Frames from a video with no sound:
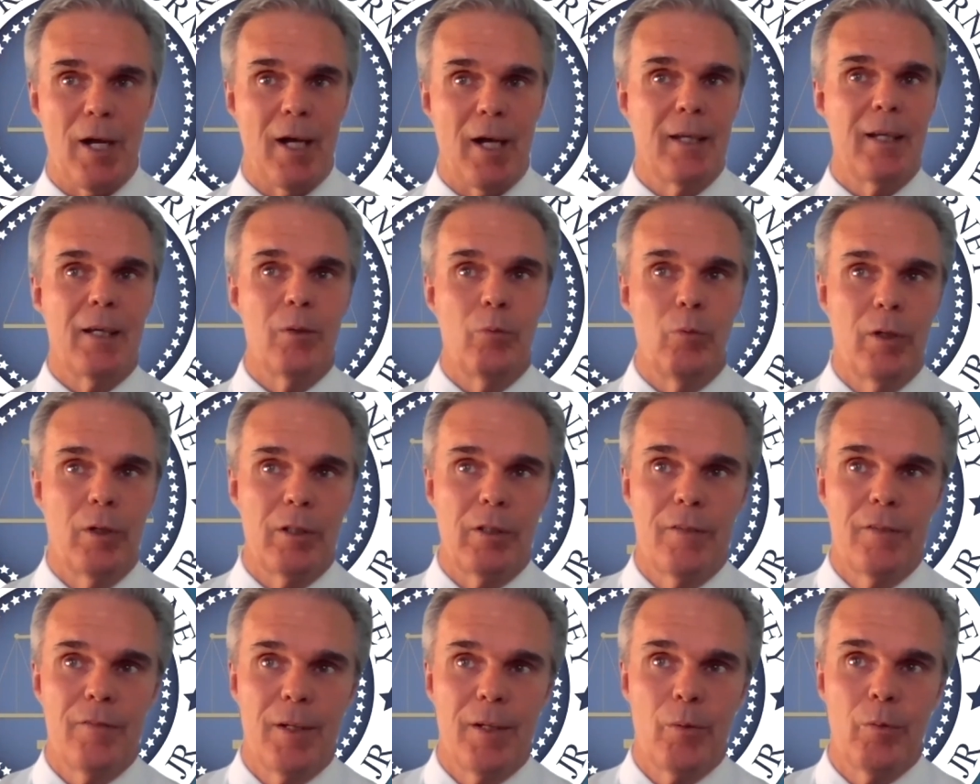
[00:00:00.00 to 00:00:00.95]
I don't want to
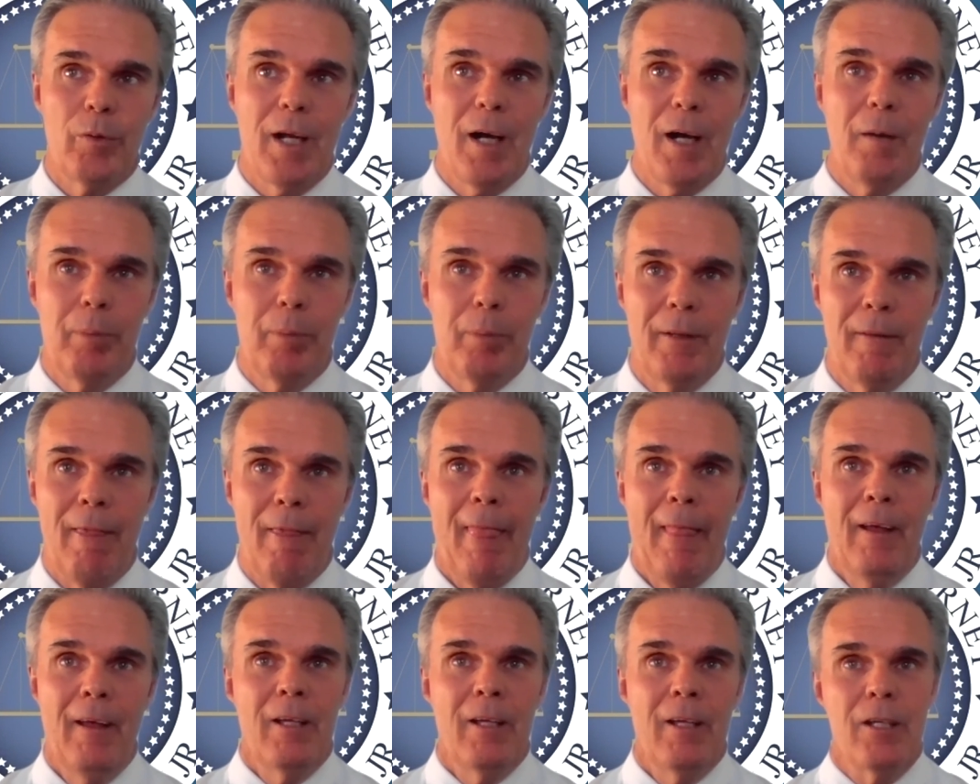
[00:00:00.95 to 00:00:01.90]
leave anyone out, but
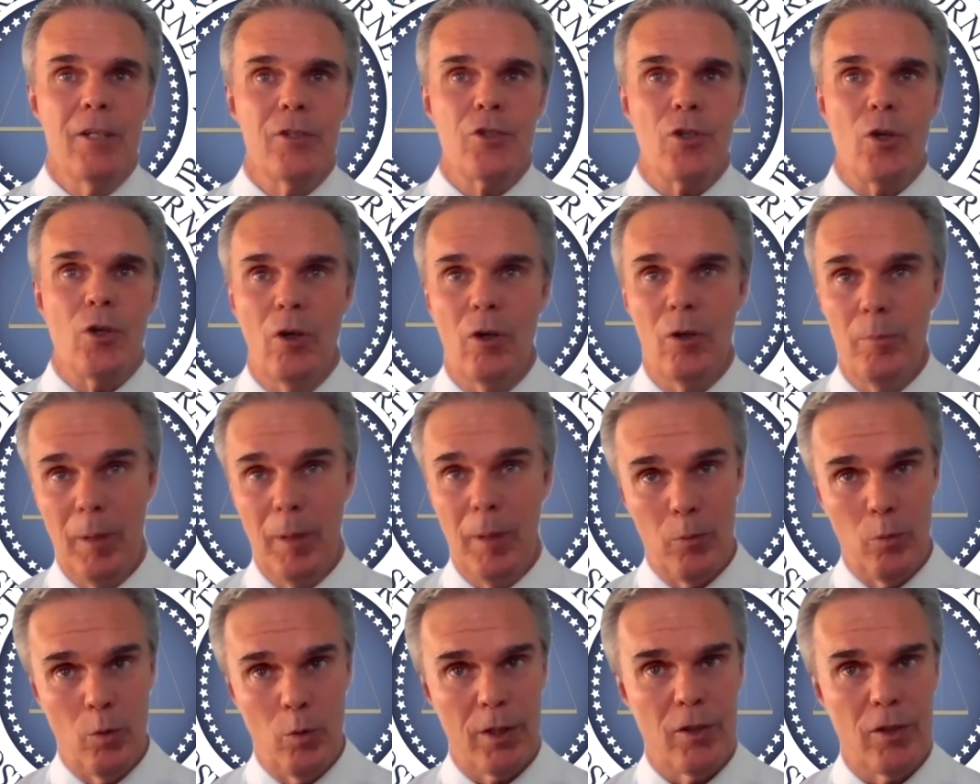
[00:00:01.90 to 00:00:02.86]
it's all
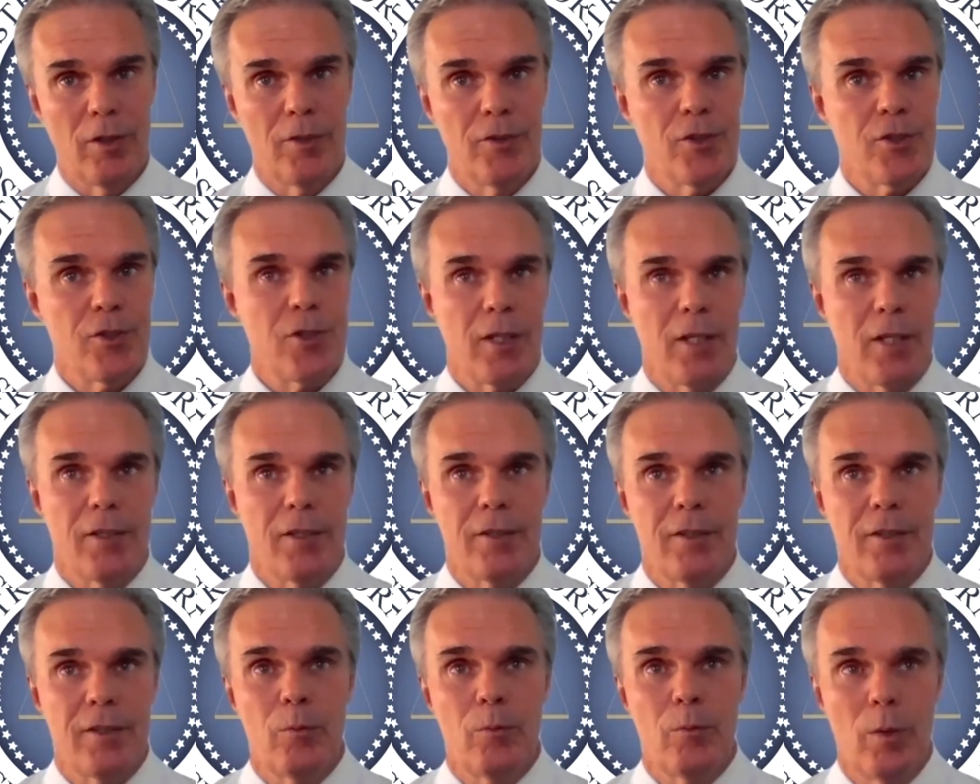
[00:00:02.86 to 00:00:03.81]
by working on this
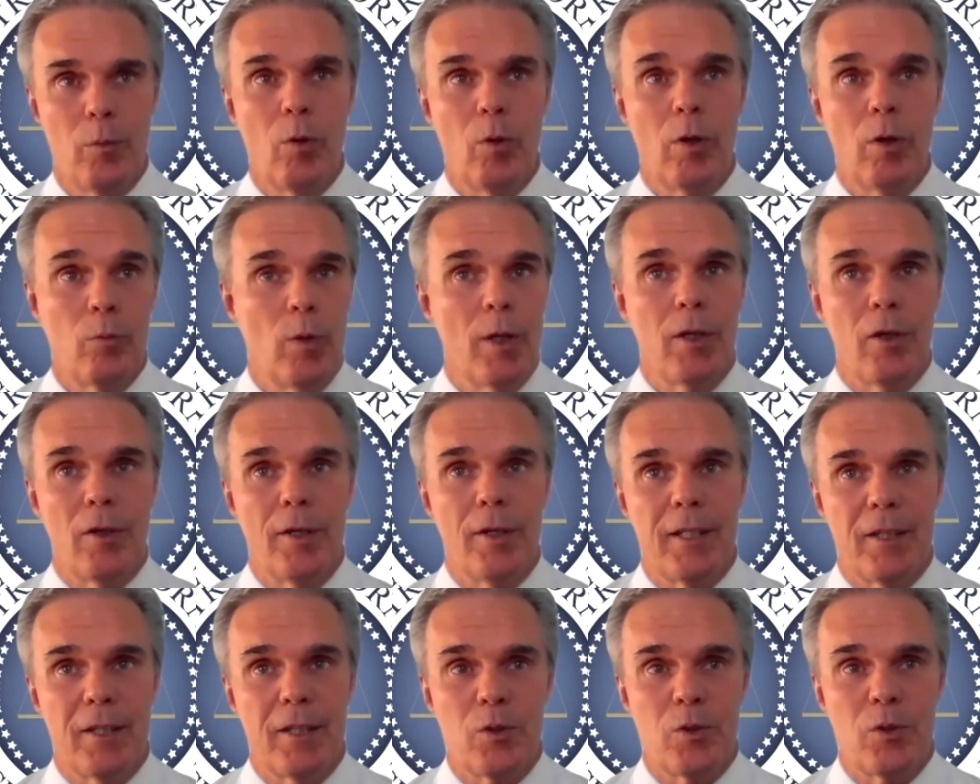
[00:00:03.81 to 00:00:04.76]
together that we're going
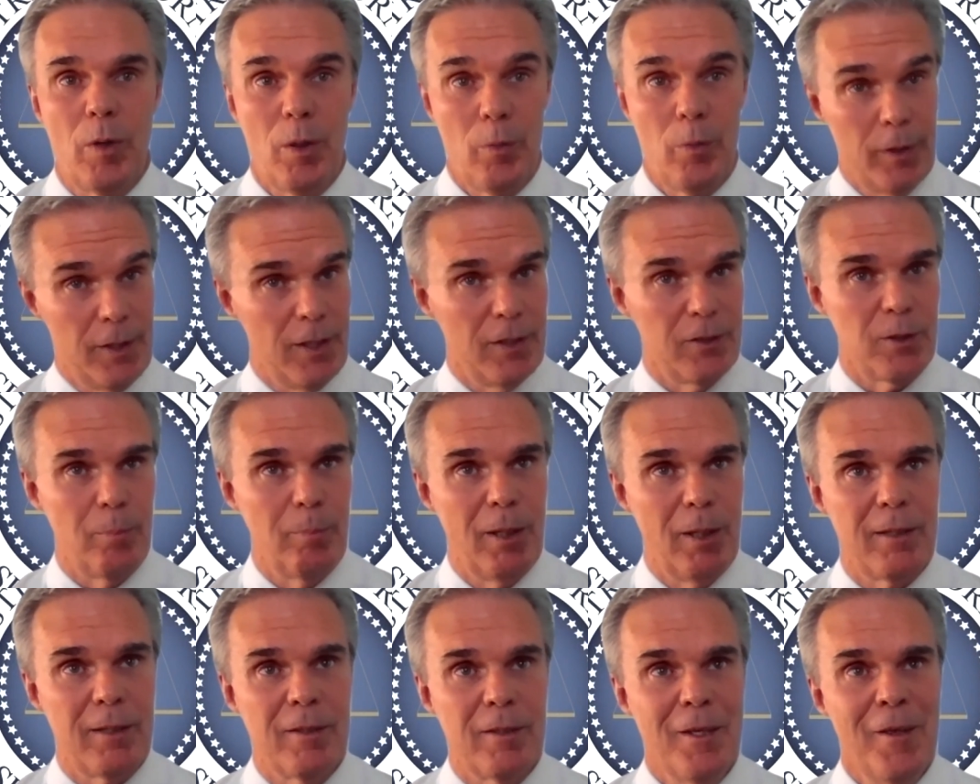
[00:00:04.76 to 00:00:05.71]
to get to where we need to
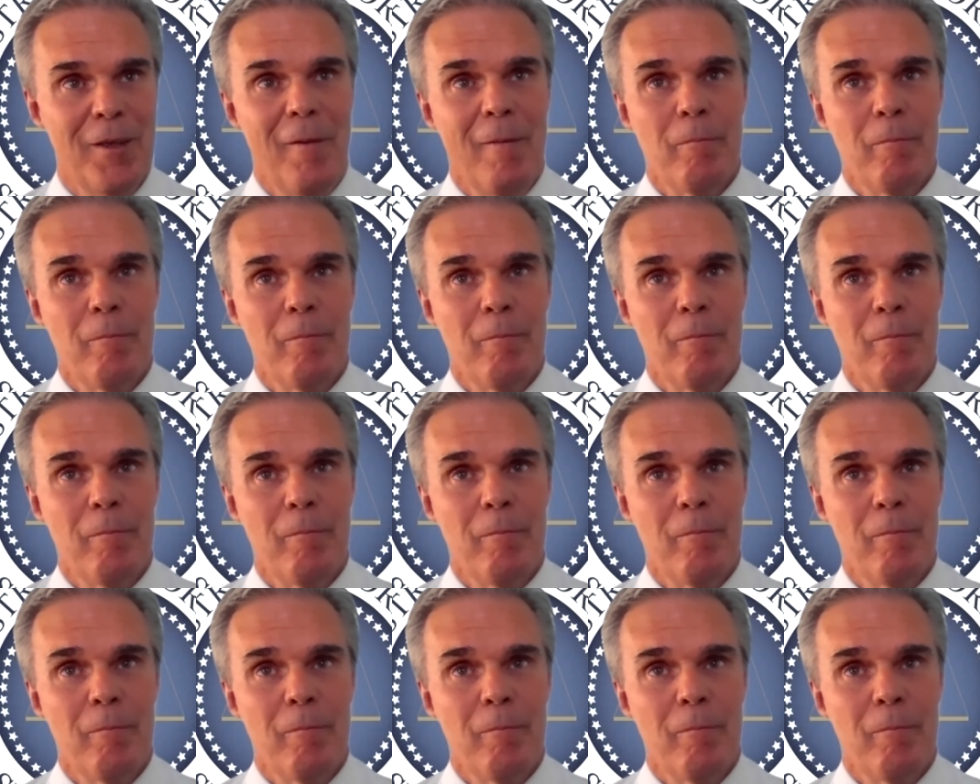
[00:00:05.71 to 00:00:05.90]
be.